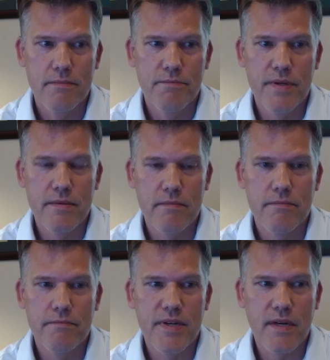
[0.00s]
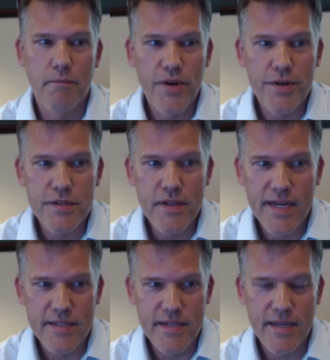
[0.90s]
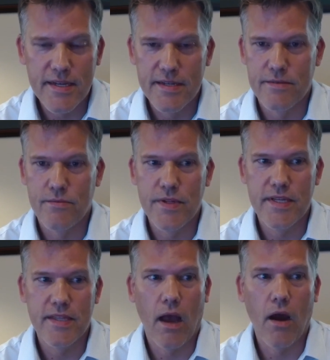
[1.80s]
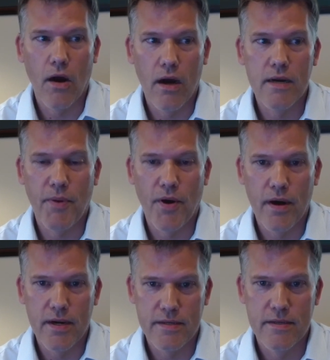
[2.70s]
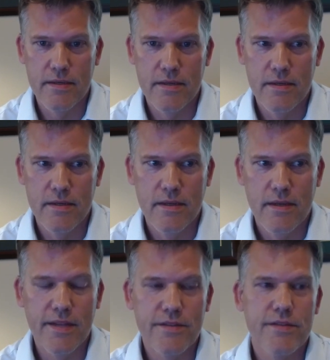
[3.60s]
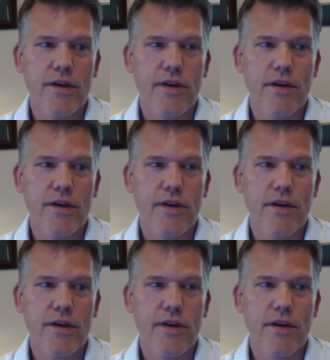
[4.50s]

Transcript: but commercializing it is really the hard part. And